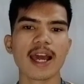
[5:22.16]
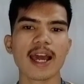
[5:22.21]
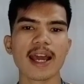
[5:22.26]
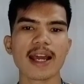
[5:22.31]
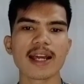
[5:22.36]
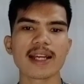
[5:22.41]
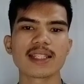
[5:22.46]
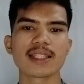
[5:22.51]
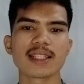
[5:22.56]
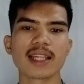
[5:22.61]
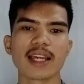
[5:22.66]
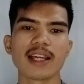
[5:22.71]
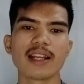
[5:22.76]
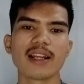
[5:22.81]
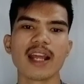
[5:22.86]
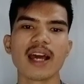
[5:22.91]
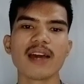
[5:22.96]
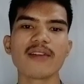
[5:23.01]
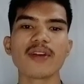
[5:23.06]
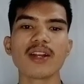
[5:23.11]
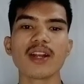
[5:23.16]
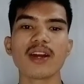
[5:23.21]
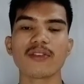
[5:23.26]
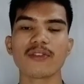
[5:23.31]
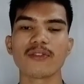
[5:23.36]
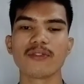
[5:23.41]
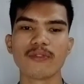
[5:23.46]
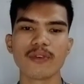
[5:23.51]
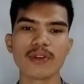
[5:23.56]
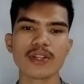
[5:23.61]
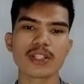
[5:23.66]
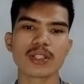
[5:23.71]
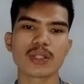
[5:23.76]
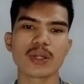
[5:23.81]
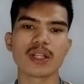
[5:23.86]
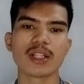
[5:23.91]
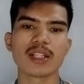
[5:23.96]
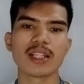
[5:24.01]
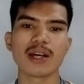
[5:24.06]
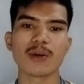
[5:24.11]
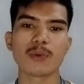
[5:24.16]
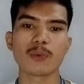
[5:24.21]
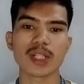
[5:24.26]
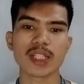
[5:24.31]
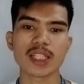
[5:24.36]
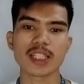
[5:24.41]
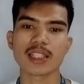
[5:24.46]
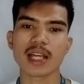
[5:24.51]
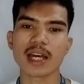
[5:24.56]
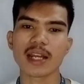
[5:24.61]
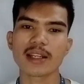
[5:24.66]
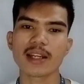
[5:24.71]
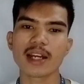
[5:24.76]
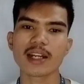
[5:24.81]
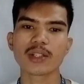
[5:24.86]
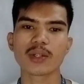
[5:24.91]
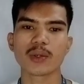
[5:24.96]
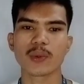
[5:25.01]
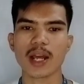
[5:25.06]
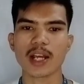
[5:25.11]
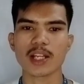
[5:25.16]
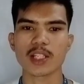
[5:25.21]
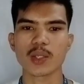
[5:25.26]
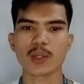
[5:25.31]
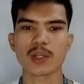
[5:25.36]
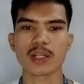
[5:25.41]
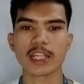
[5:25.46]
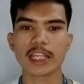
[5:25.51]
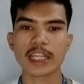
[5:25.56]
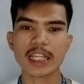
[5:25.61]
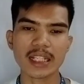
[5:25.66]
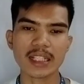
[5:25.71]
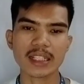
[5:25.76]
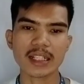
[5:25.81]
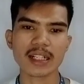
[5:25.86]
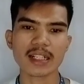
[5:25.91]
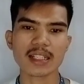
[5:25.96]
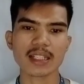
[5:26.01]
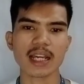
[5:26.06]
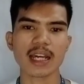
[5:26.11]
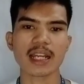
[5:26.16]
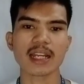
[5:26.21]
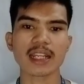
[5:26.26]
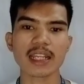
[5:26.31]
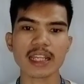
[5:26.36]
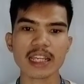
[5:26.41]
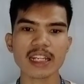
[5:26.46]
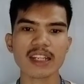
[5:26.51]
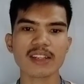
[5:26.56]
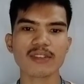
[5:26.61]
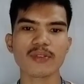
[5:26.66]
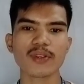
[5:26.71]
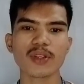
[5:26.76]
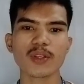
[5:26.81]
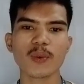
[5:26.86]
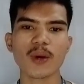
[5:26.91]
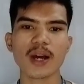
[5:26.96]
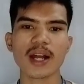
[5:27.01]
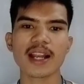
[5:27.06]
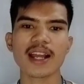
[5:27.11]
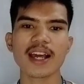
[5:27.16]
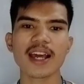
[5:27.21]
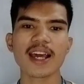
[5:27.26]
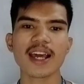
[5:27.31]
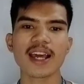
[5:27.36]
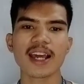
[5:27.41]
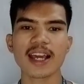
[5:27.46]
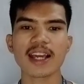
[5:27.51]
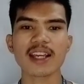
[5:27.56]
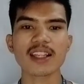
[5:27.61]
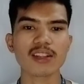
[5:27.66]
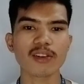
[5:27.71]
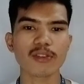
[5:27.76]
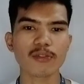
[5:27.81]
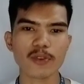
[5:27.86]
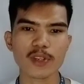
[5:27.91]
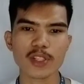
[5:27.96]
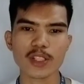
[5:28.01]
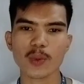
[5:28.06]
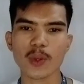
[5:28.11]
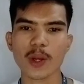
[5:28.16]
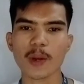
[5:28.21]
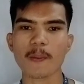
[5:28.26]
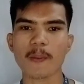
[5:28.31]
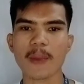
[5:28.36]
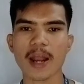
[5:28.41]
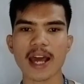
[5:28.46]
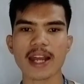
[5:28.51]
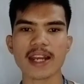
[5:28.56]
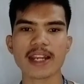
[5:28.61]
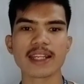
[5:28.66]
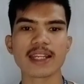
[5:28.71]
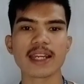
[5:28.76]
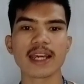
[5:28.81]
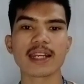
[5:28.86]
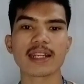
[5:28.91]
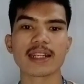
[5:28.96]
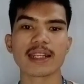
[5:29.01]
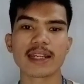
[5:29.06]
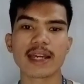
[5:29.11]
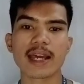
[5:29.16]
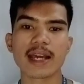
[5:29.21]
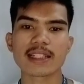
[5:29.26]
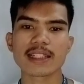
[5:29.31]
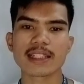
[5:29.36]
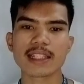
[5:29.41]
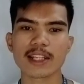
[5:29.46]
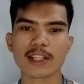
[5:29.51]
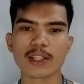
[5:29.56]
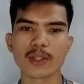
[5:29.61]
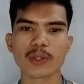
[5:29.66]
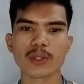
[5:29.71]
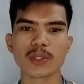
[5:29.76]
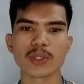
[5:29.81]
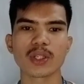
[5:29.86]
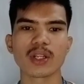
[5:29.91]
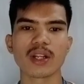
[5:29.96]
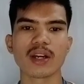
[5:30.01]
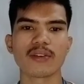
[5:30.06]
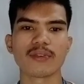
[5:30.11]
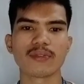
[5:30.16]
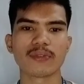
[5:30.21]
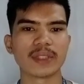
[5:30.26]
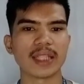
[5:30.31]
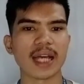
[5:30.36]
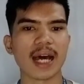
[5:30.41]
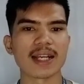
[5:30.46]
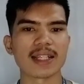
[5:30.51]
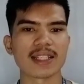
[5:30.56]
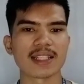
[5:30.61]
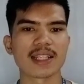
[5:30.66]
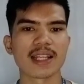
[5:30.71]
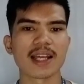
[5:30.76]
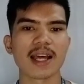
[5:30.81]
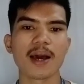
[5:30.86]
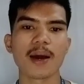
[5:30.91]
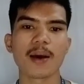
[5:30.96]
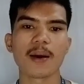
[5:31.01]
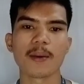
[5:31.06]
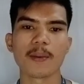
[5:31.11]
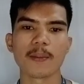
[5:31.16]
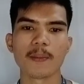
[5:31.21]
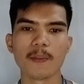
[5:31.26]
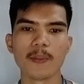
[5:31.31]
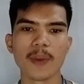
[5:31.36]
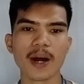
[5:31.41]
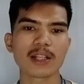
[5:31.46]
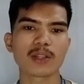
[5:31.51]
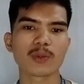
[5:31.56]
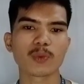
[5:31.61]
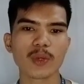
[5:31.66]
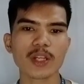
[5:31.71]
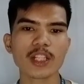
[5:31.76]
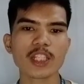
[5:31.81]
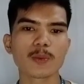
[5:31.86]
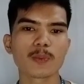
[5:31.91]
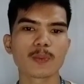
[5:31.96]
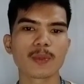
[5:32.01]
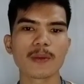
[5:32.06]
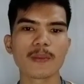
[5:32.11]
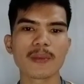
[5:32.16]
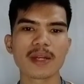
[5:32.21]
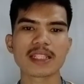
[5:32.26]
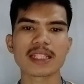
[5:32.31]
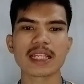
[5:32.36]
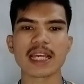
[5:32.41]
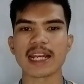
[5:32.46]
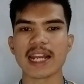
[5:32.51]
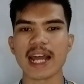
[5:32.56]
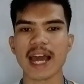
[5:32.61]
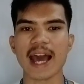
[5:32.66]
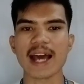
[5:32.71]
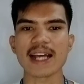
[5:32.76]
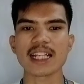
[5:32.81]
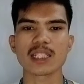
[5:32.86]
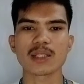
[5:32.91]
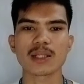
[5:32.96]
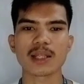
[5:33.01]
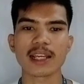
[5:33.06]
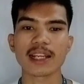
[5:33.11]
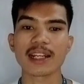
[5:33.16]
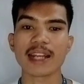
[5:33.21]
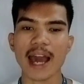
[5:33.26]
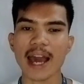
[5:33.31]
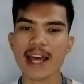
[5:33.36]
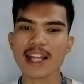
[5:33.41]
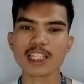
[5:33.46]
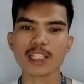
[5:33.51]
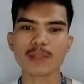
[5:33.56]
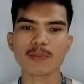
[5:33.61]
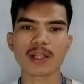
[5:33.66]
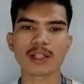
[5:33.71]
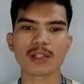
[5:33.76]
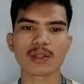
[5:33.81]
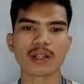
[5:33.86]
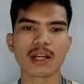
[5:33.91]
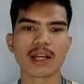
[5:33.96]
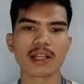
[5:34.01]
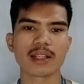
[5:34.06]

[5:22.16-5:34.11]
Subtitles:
is a level of vision that with standard correction hinders an individual in the visual planning and execution of tasks, but which permits enhancement